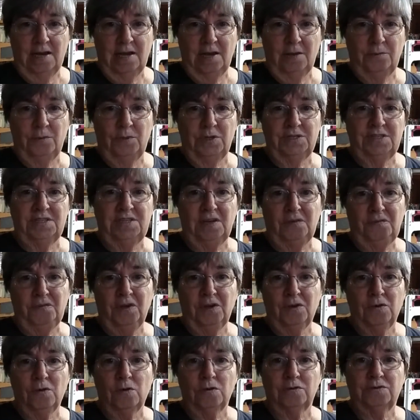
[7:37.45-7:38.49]
it was
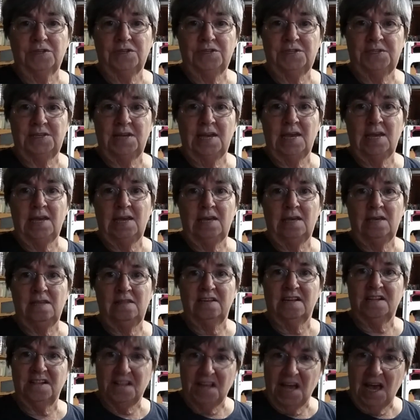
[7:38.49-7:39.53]
difficult to see
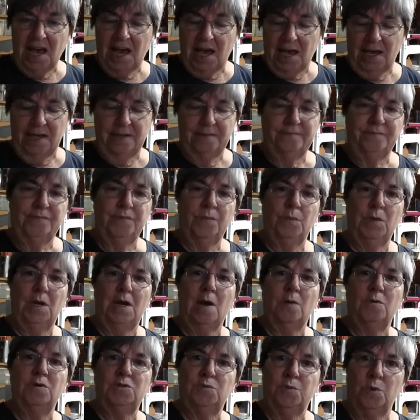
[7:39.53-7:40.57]
the clay when
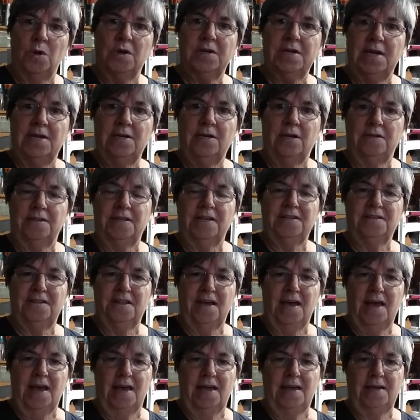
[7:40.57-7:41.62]
I was working on the
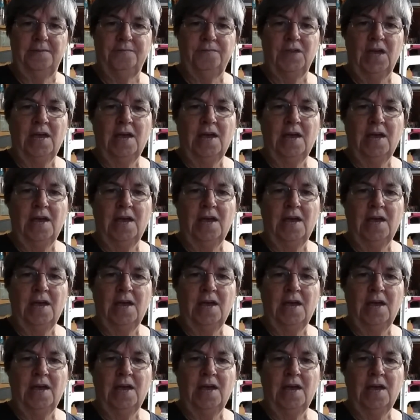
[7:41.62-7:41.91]
clay.